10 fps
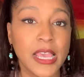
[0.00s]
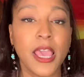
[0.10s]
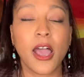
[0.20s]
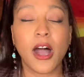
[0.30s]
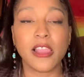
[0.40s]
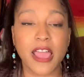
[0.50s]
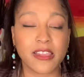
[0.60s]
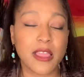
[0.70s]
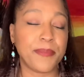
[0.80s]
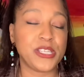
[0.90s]
A lot of
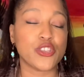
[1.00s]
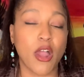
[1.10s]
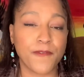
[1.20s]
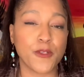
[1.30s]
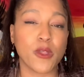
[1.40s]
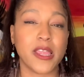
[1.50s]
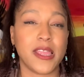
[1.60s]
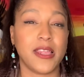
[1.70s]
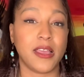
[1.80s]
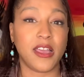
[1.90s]
companies offer
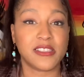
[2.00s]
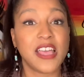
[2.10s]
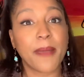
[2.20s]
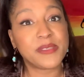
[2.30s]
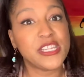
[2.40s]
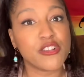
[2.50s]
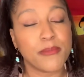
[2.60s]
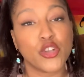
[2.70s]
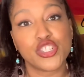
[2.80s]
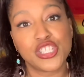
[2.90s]
a top tier
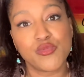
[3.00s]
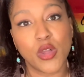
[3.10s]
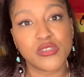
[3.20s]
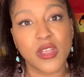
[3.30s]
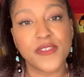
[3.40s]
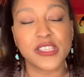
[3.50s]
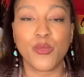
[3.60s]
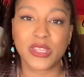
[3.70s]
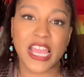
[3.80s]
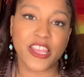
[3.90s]
emergency road service, and
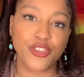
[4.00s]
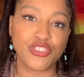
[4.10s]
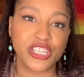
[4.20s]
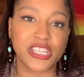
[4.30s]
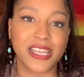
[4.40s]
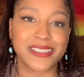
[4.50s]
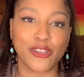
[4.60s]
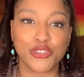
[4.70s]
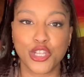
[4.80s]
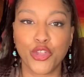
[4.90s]
what that usually does,
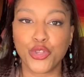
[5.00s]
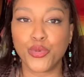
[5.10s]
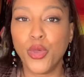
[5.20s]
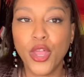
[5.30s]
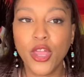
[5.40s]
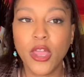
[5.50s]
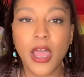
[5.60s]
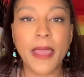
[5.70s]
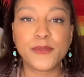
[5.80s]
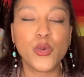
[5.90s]
it'll tow you
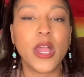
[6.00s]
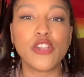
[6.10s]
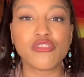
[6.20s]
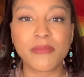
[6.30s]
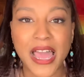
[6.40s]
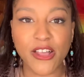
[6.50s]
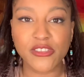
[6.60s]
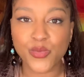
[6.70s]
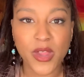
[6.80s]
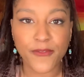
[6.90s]
up to 100 miles
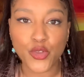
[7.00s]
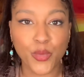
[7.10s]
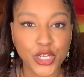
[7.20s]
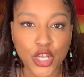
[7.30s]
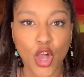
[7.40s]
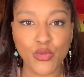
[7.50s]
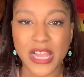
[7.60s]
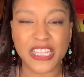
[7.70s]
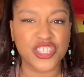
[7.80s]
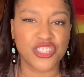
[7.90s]
wherever you want to go,
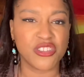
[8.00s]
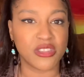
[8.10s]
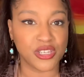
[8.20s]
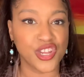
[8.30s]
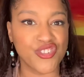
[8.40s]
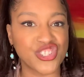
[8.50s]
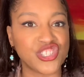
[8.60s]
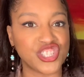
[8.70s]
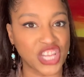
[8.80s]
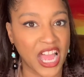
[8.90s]
not just to the
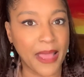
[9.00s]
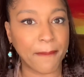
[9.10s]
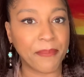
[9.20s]
nearest shop.